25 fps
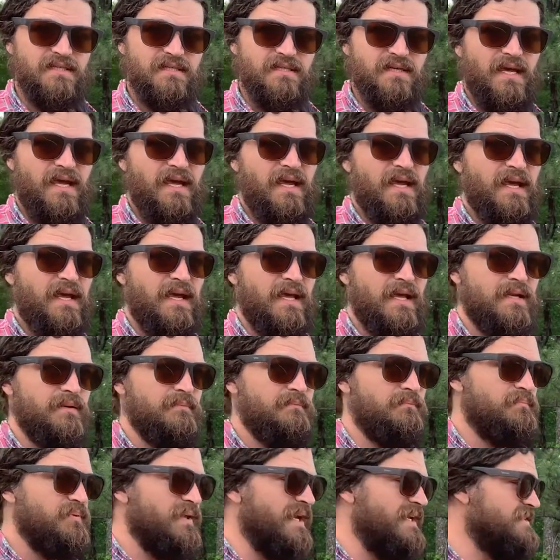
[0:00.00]
And
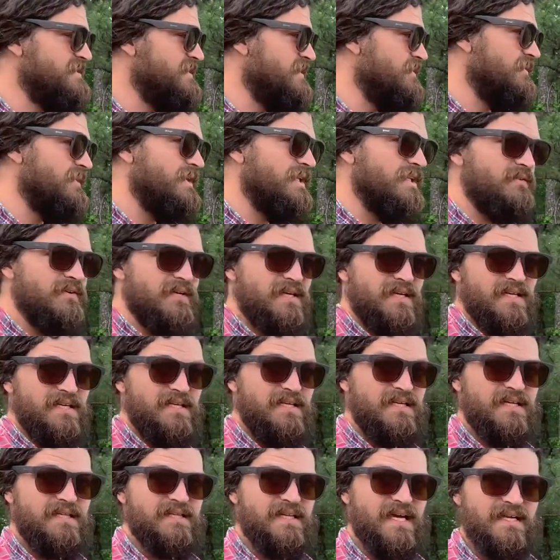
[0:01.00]
plants are really, really going to
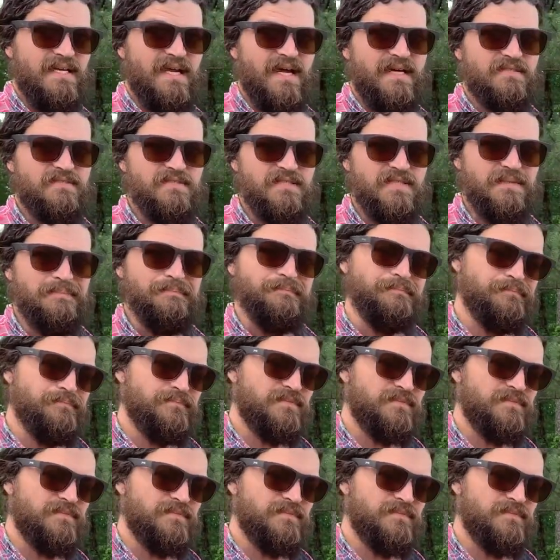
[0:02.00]
dig that nitrogen.